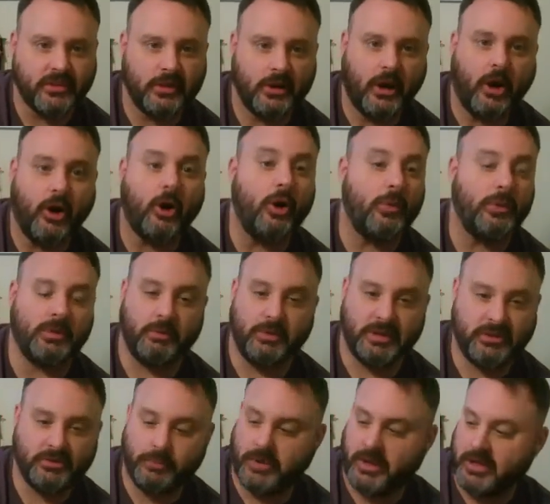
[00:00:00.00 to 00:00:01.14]
Yeah. Always. When
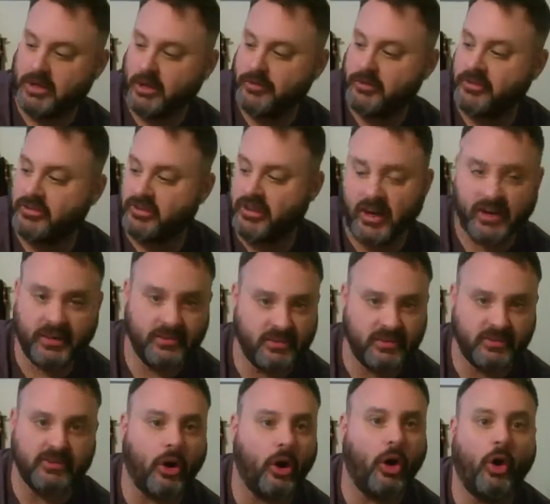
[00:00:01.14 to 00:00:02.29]
he's playing on the sides,
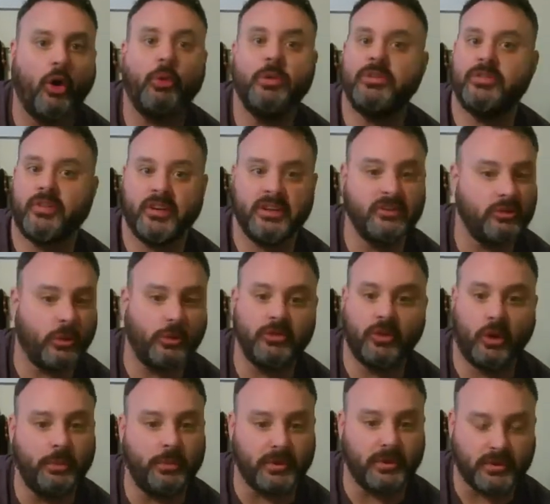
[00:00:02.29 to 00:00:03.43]
he's always
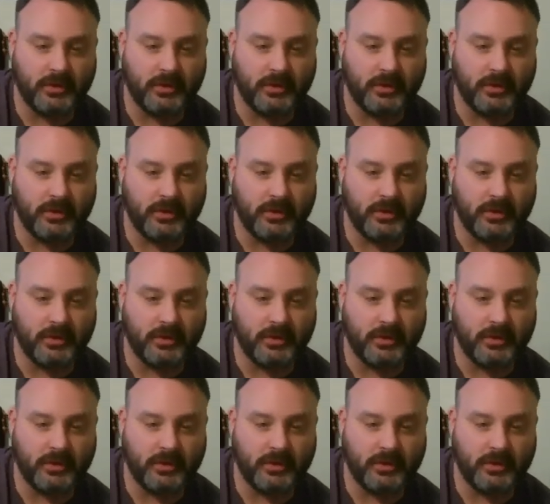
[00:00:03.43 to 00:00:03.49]
open.